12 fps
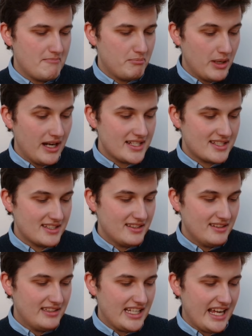but
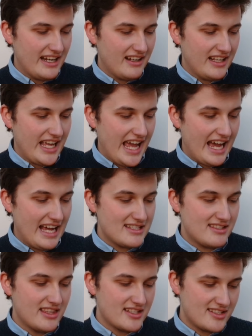that
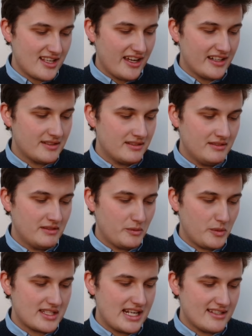as the sun
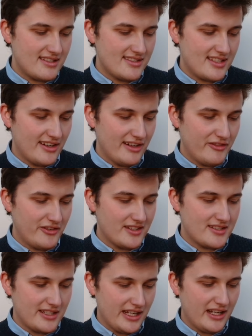was necessary for the
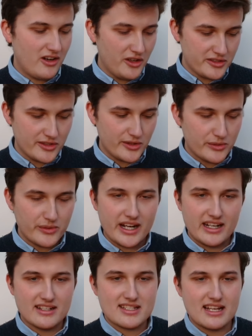seed, also the
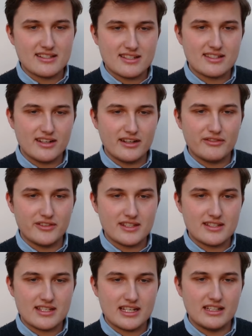rain is necessary for
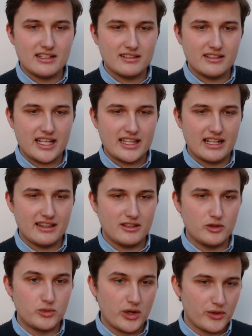the seed, and that
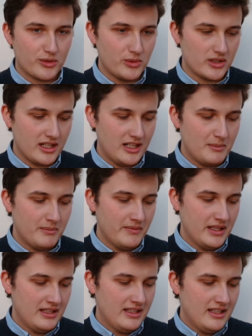growth will come
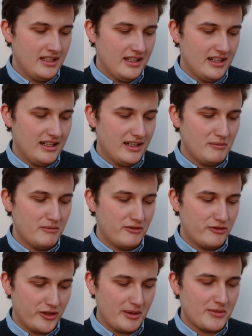um,
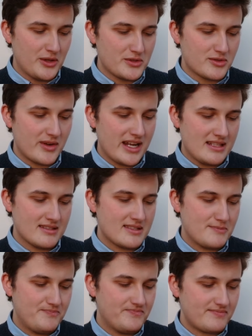from those
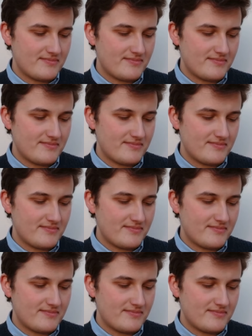rains.